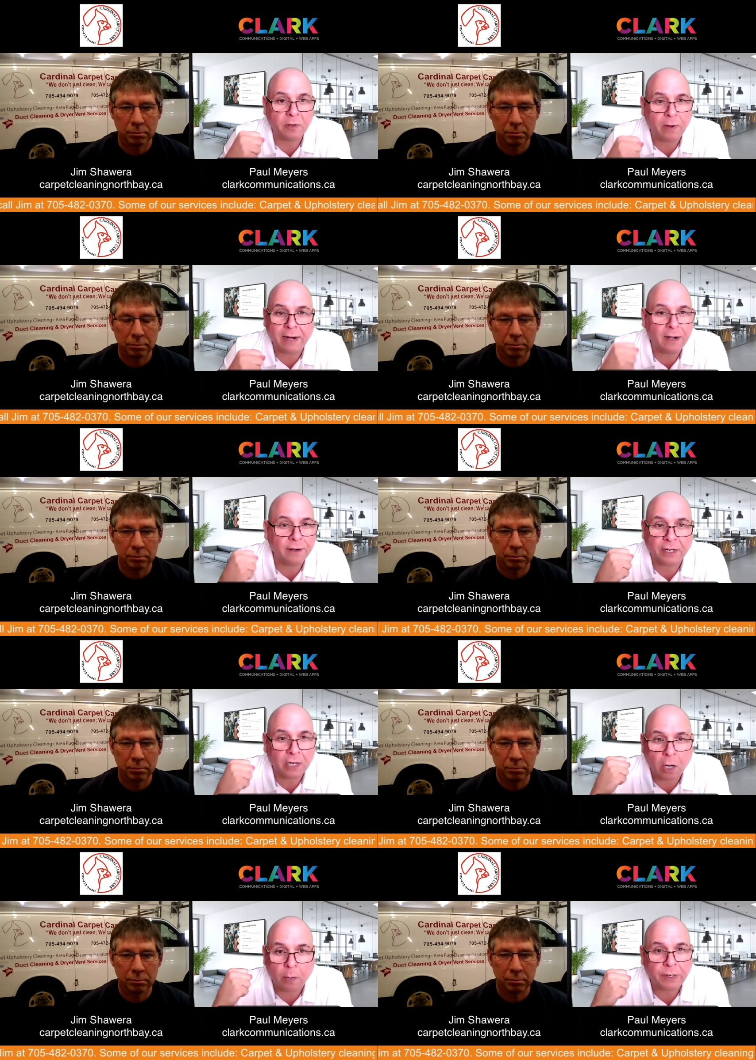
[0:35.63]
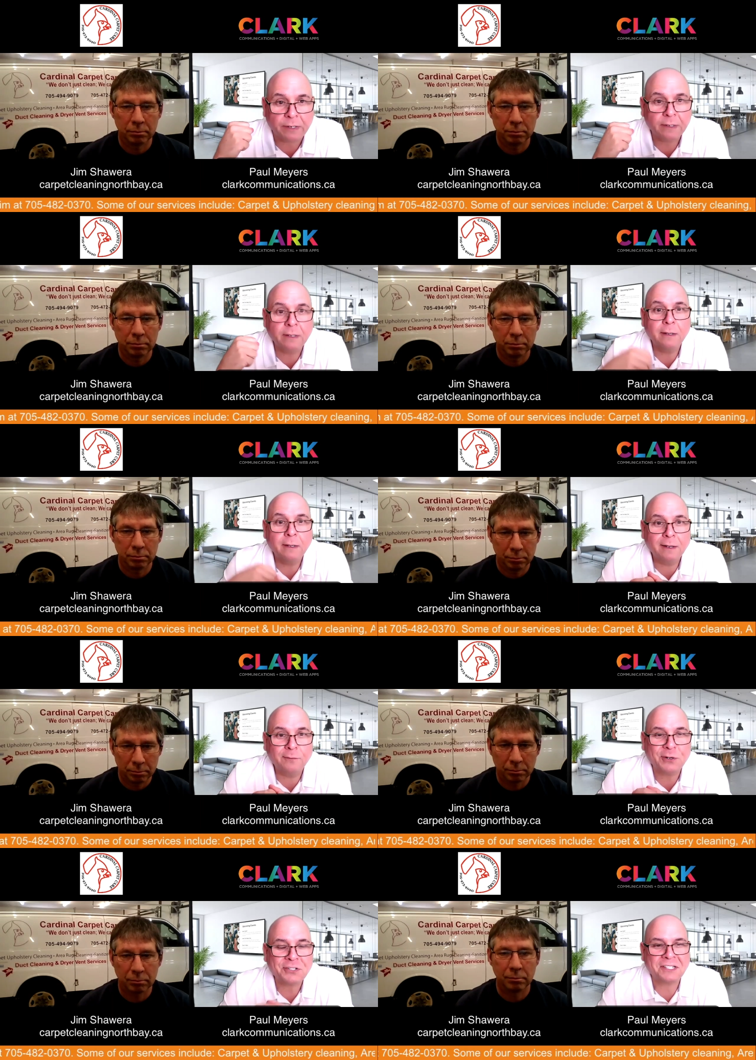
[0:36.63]
Speaker 1: right out of the carpet,
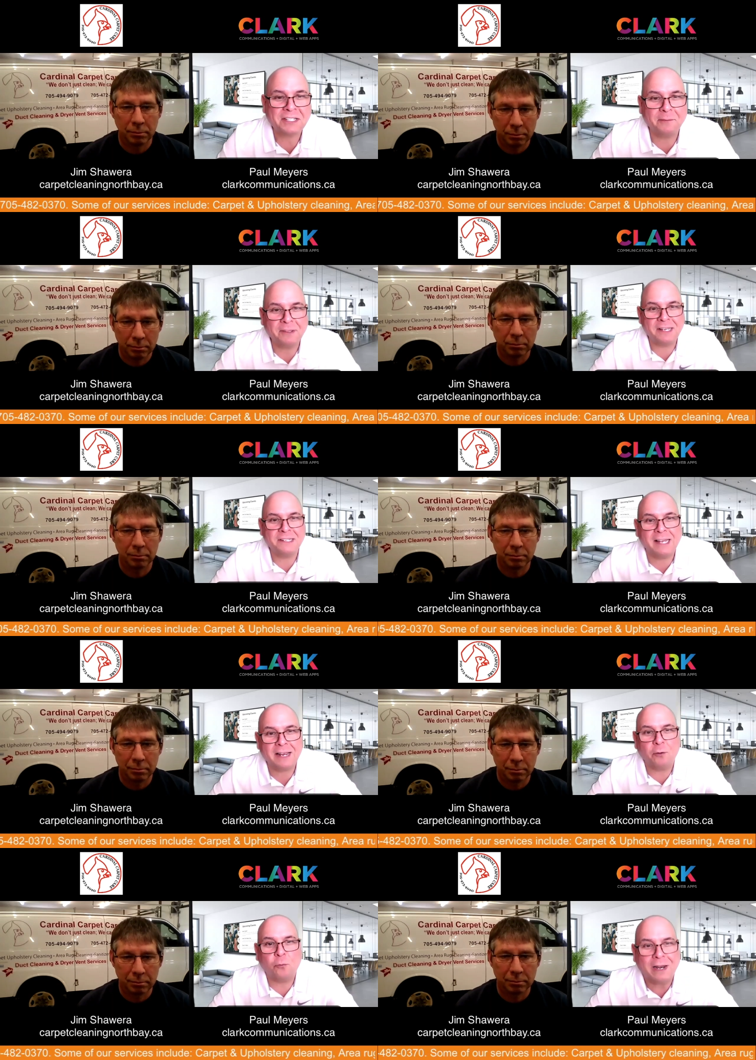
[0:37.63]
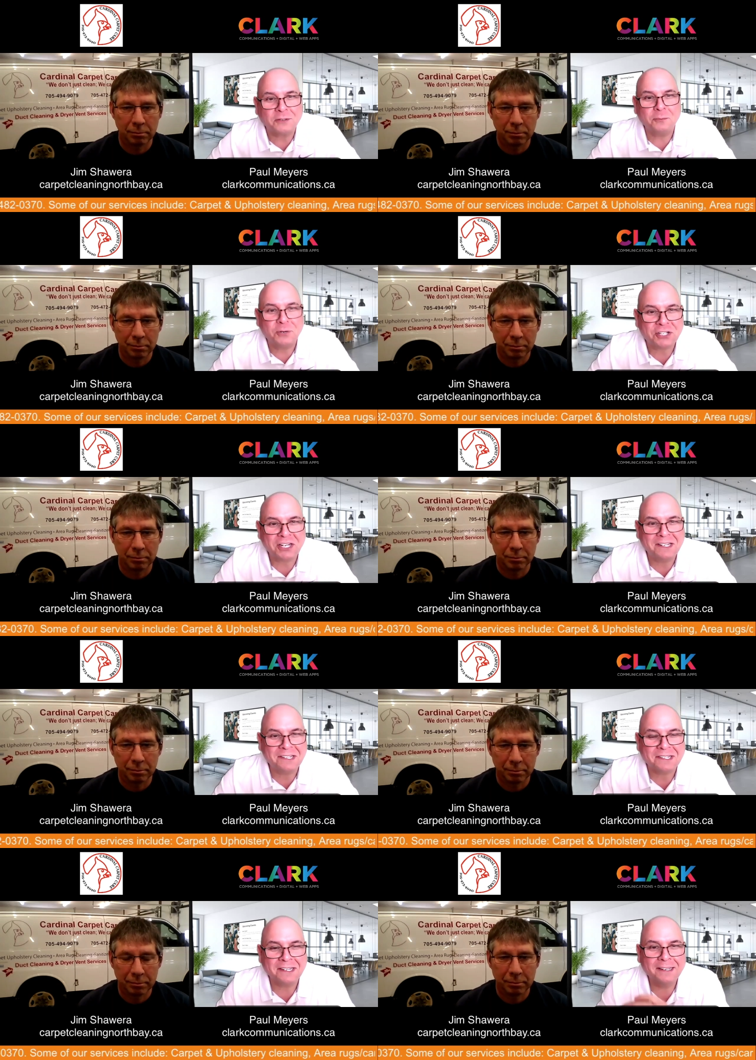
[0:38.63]
versus some of these like rental
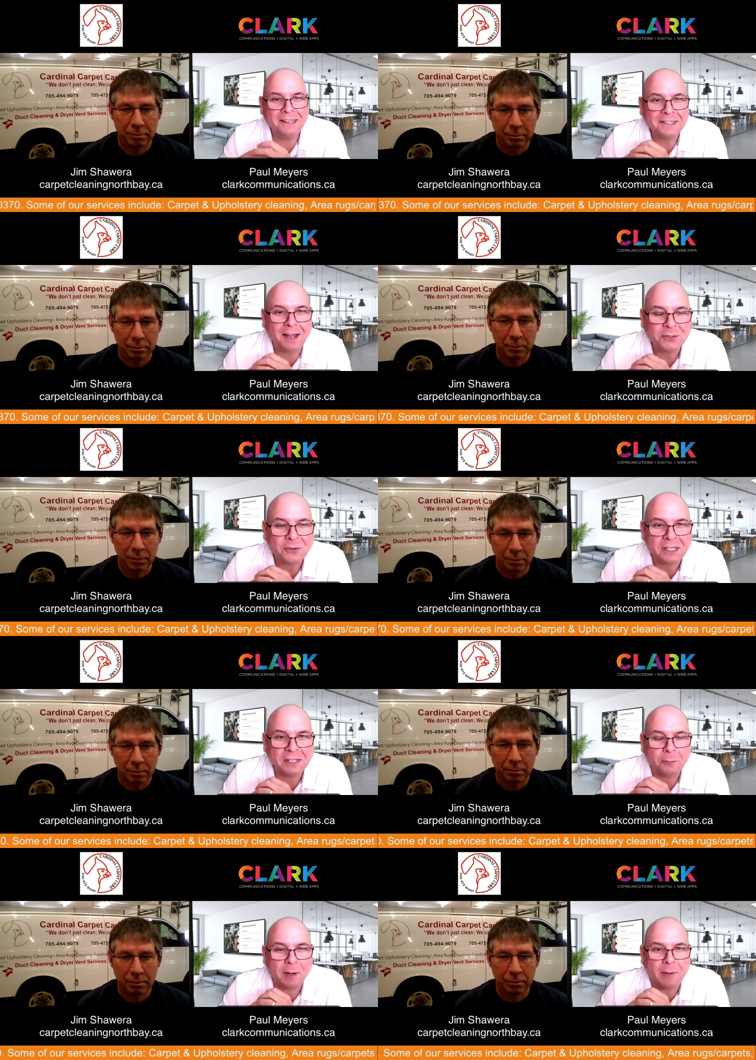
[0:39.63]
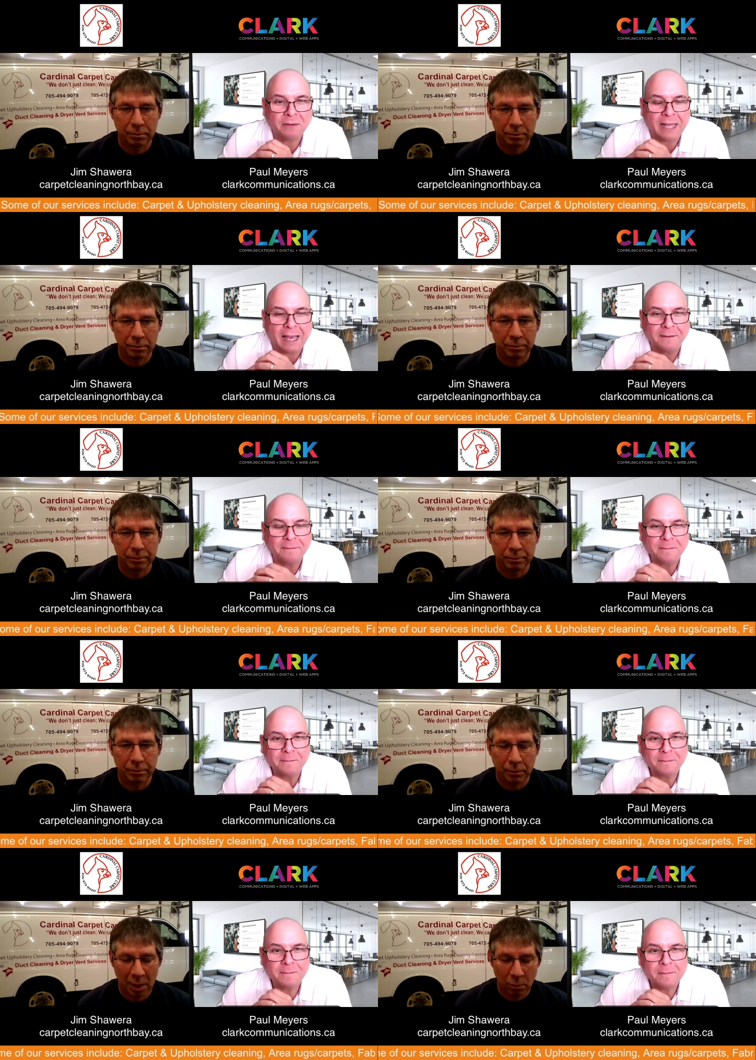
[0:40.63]
machines. Talk to us a little bit about that.
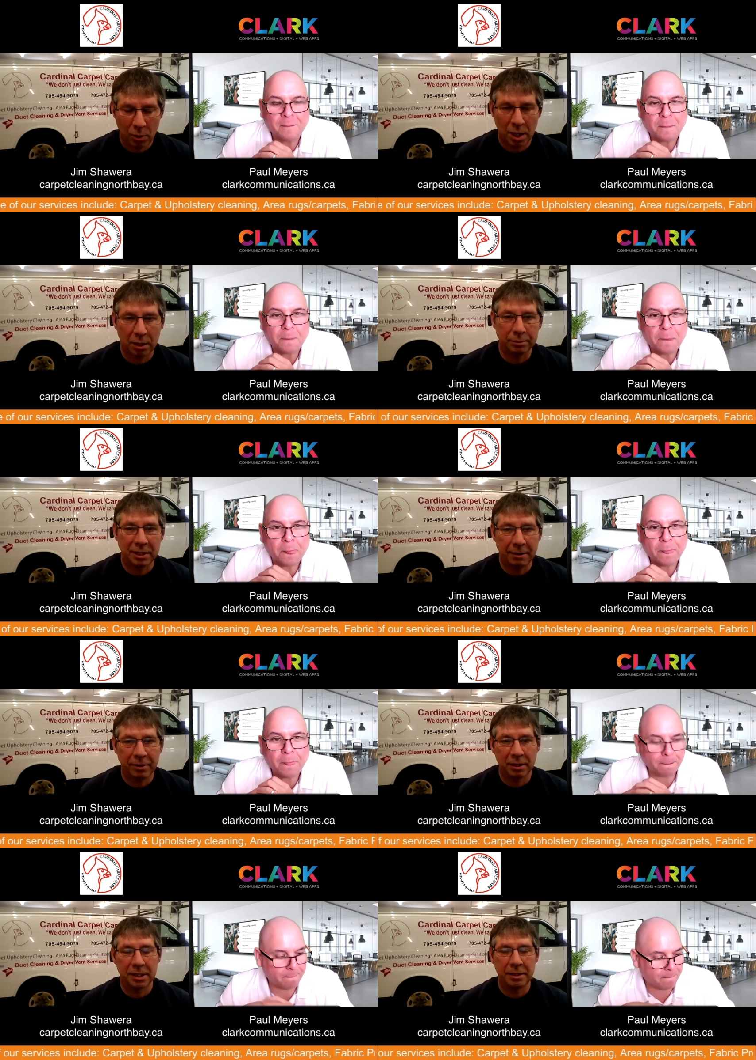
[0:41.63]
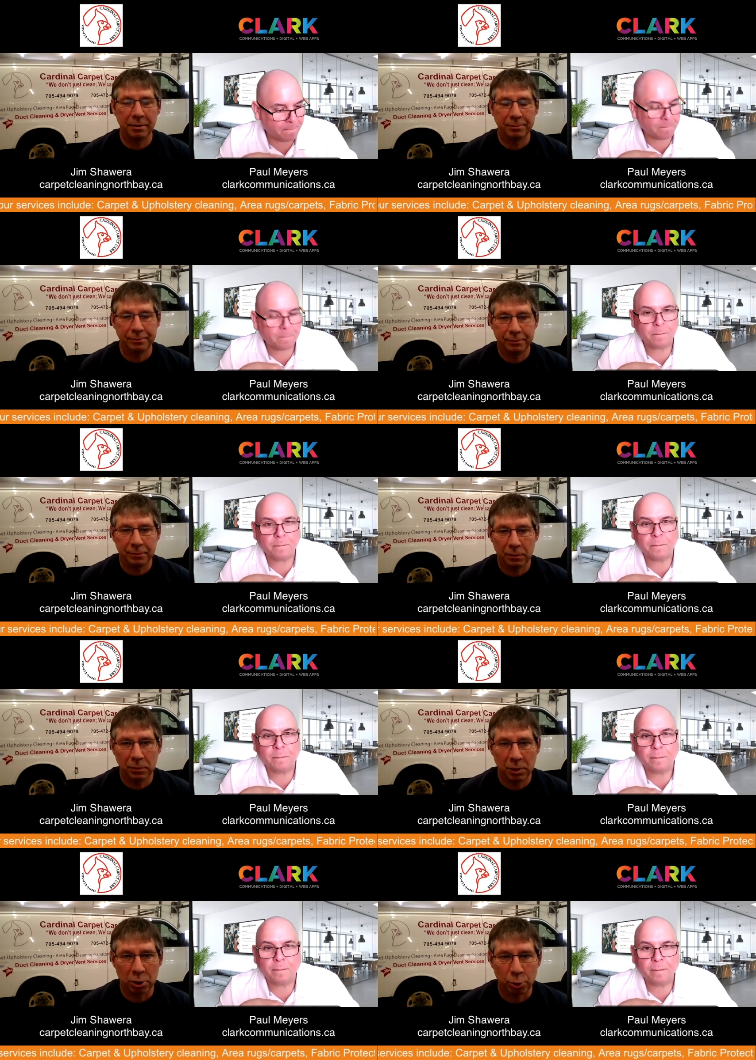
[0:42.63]
Speaker 2: Well, definitely
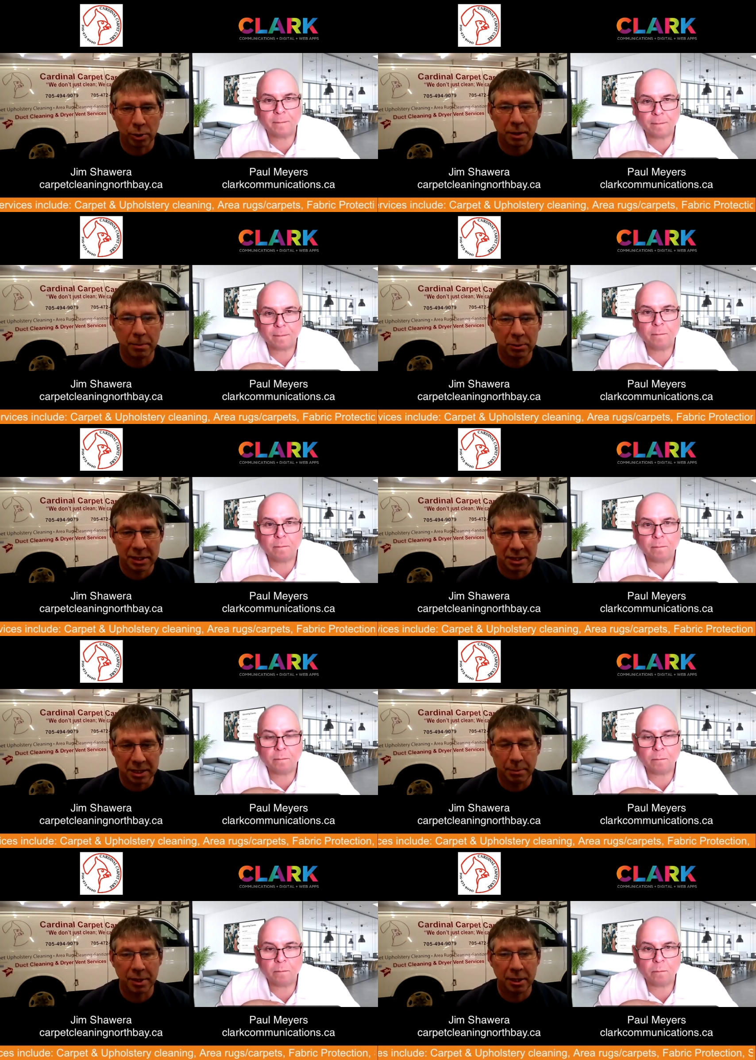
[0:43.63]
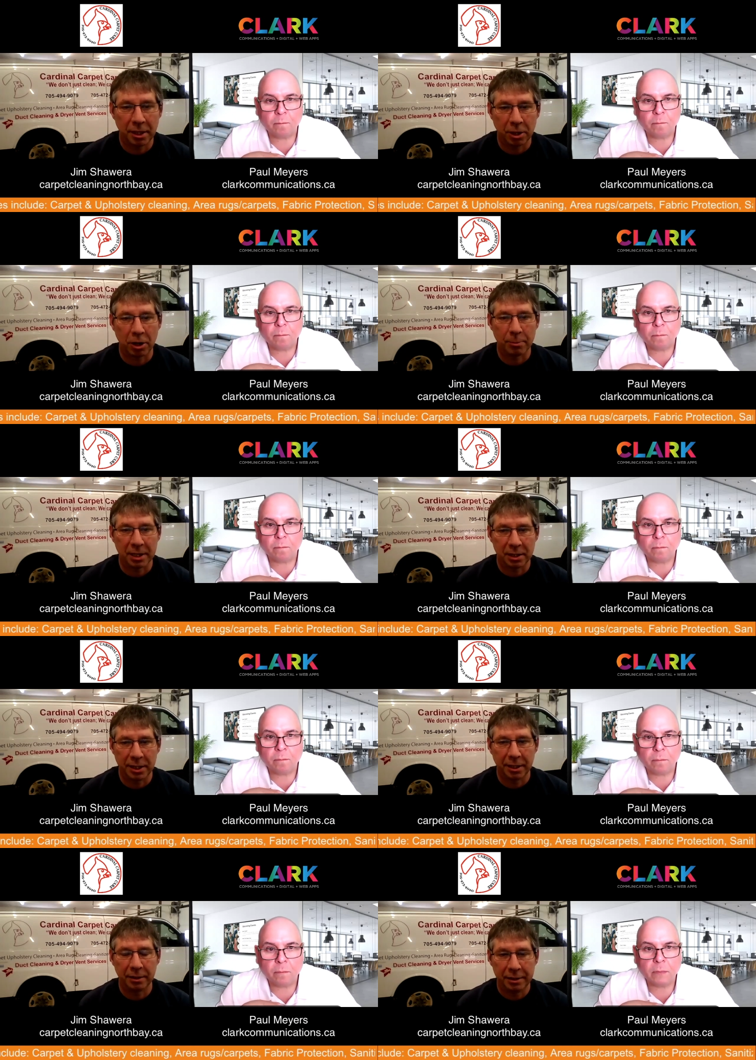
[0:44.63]
the truck mounted steam cleaning, carpet
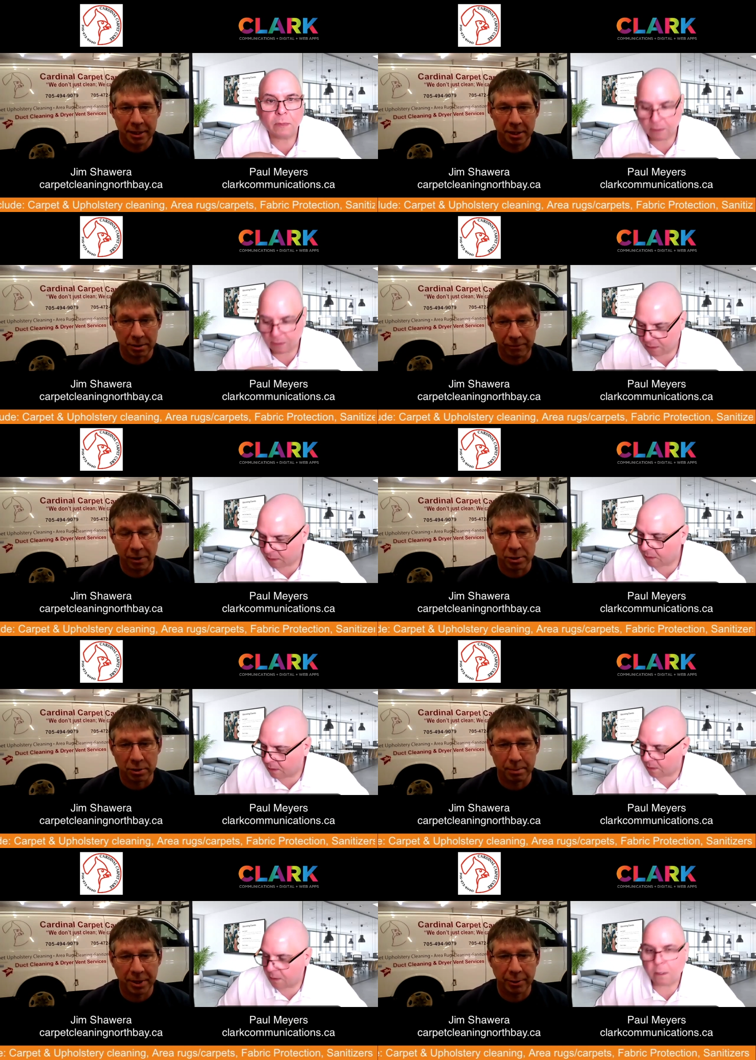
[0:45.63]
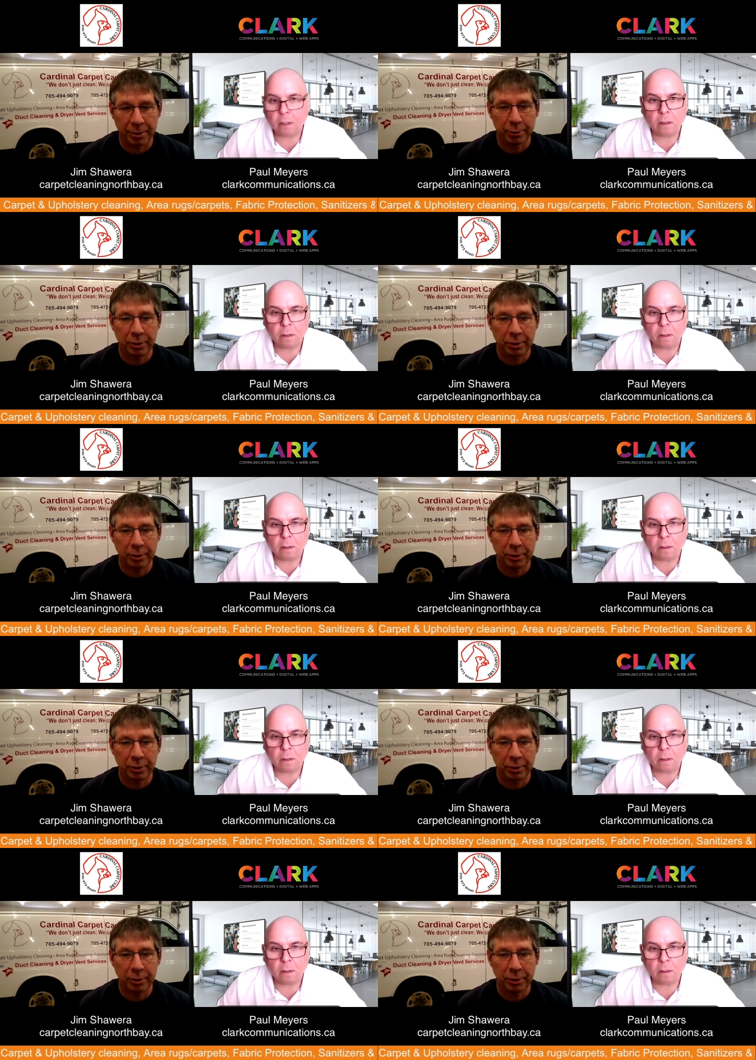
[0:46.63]
cleaning is far superior.